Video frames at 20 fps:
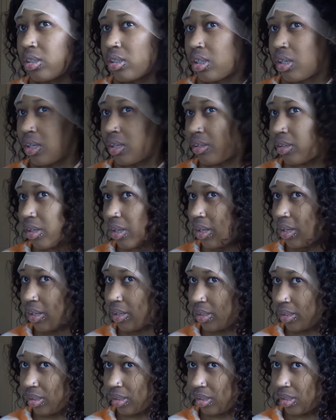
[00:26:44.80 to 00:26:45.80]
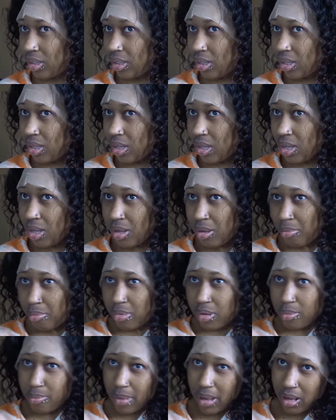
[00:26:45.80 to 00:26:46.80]
Okay,
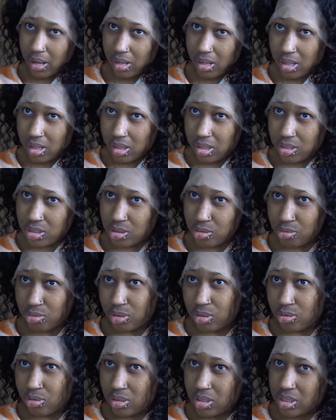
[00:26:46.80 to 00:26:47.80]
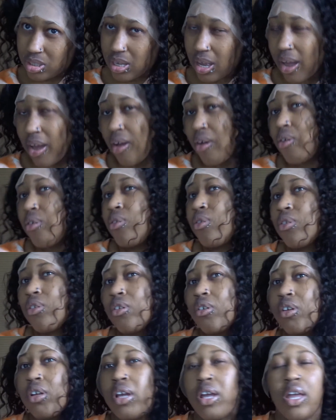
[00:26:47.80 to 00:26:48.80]
but my other two units, I
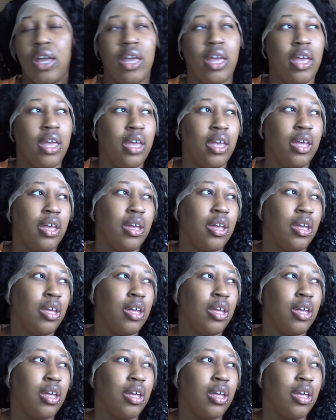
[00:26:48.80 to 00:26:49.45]
ordered a